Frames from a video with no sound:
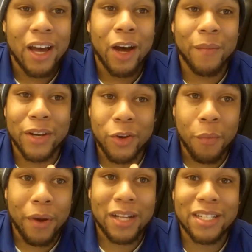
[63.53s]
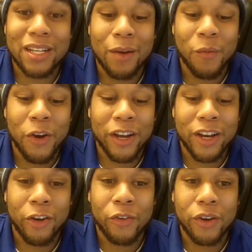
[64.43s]
A new project I'm
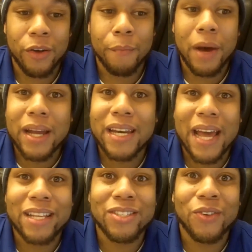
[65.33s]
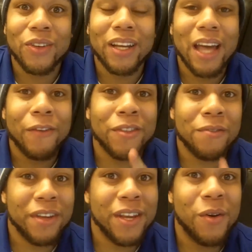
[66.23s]
working on Monday, so look out for the
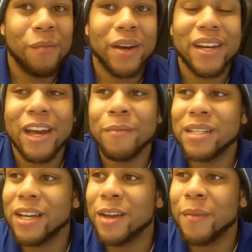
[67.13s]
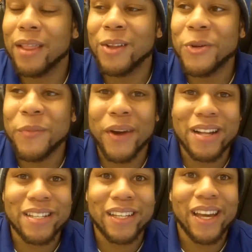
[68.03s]
video on Monday. I'm gonna tell you about the new
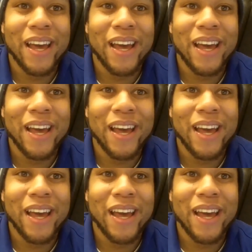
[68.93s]
project.